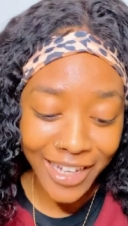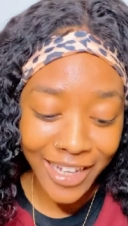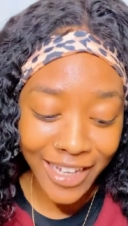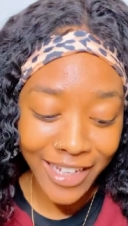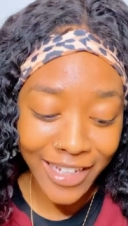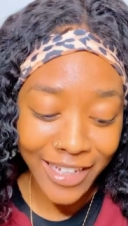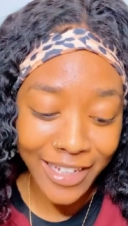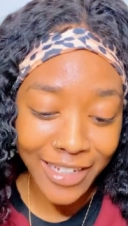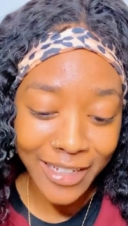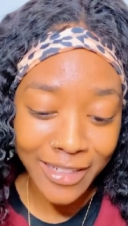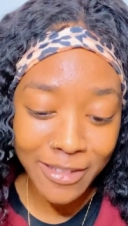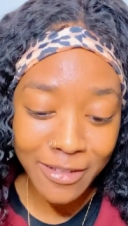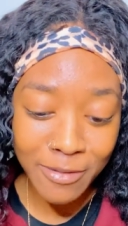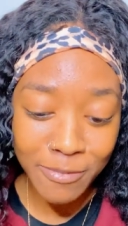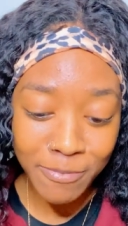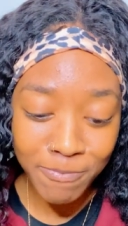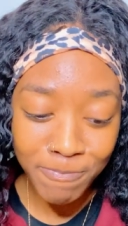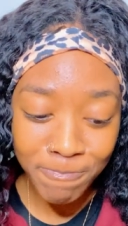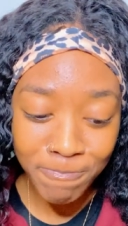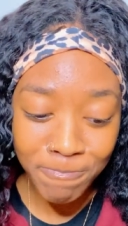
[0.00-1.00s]
and
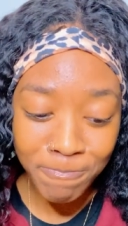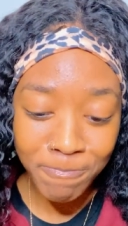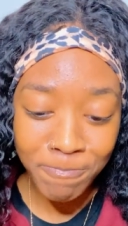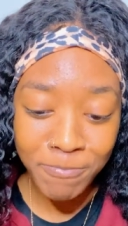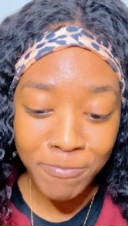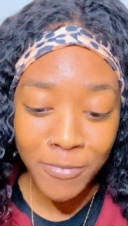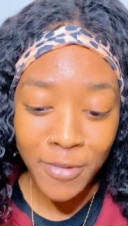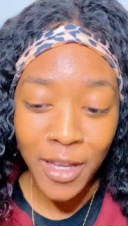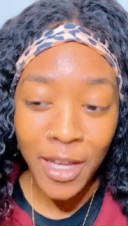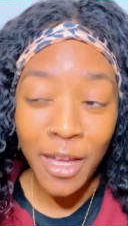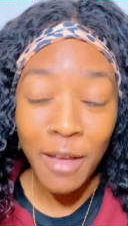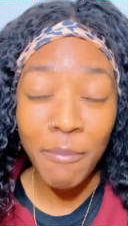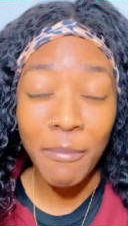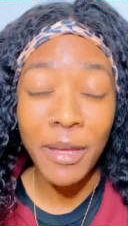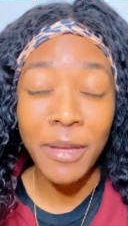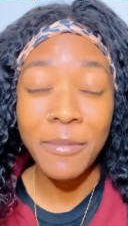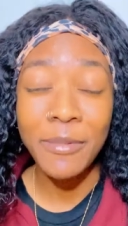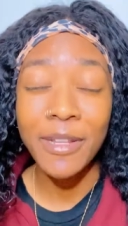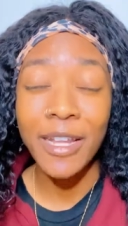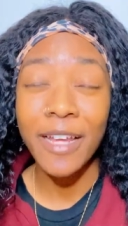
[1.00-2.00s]

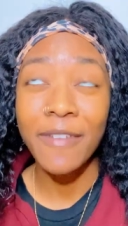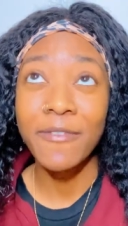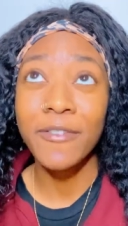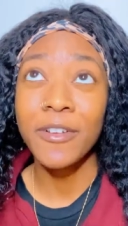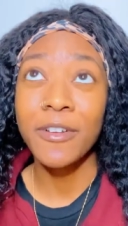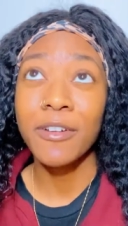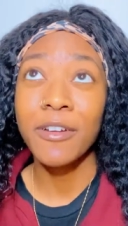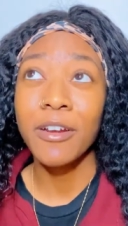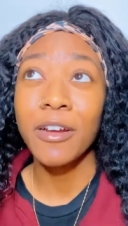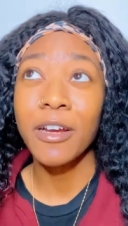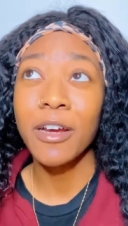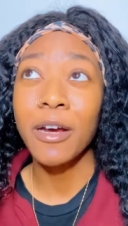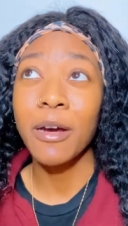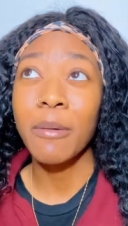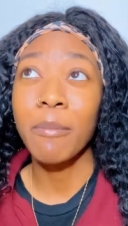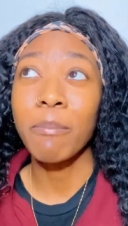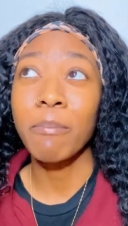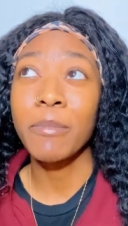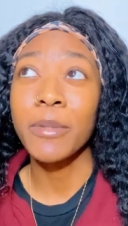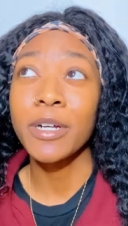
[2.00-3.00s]
maybe after a
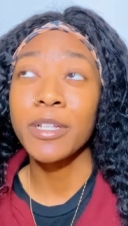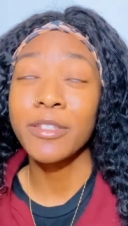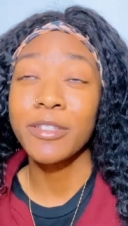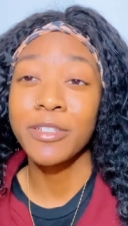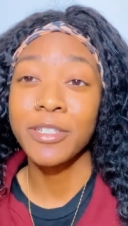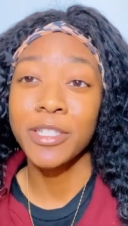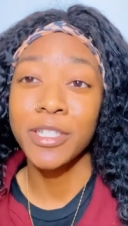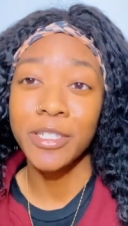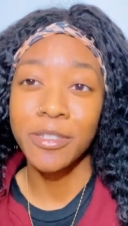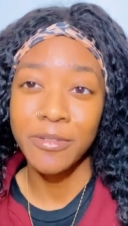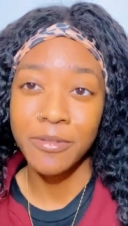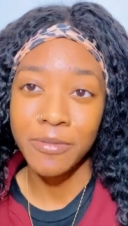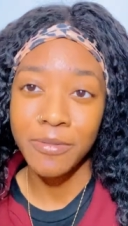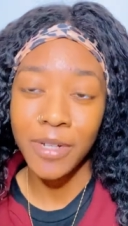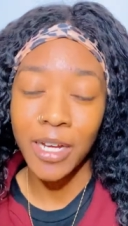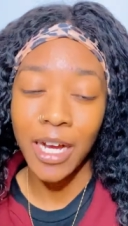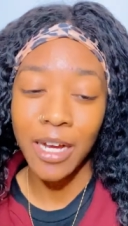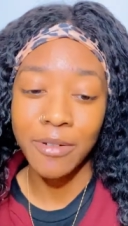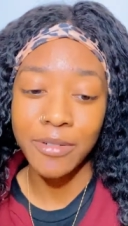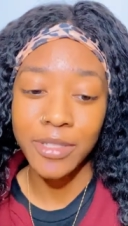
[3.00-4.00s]
month or two
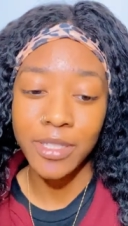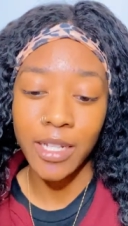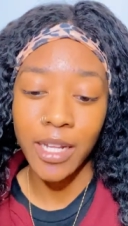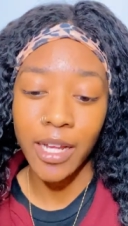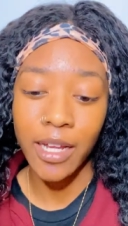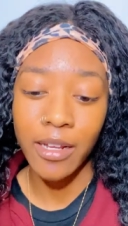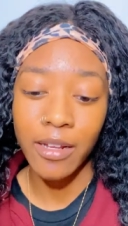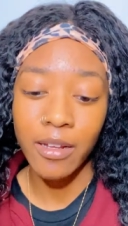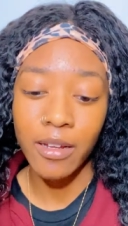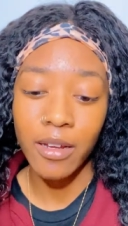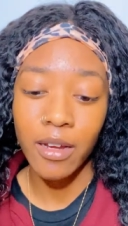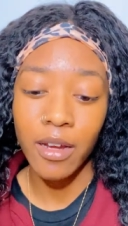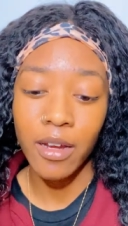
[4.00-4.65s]
I was like